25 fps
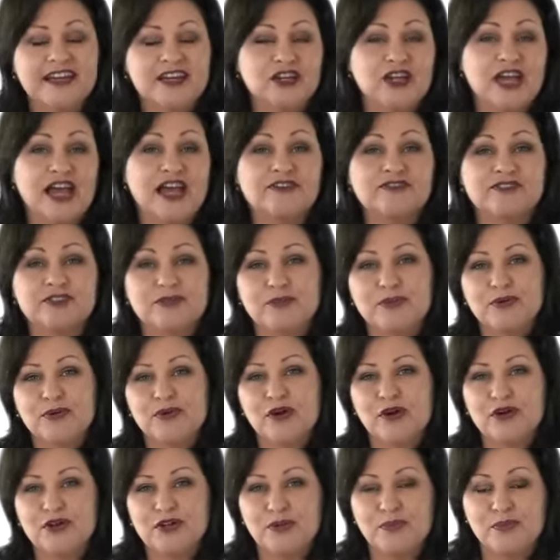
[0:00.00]
you have to put
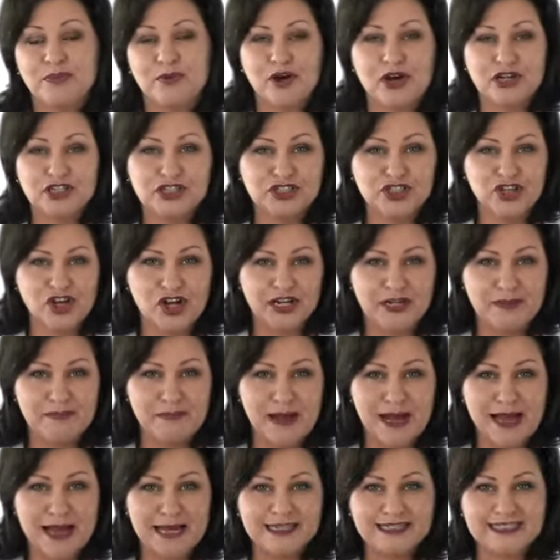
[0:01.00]
on your bright shiny
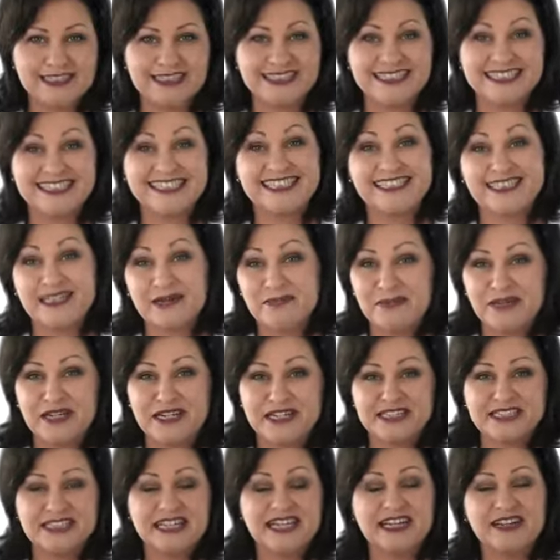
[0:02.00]
mask and step in
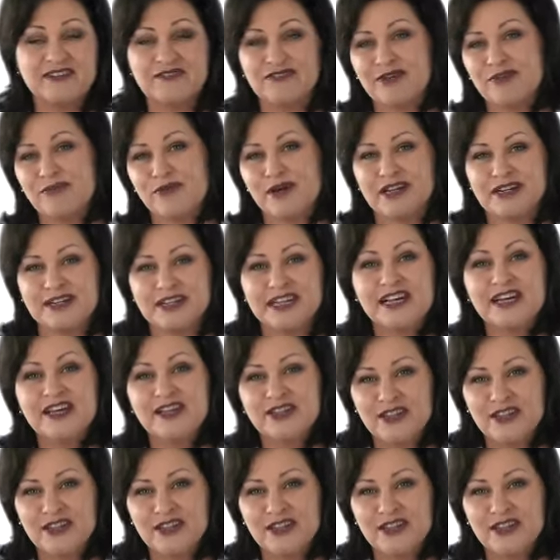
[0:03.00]
and tell everyone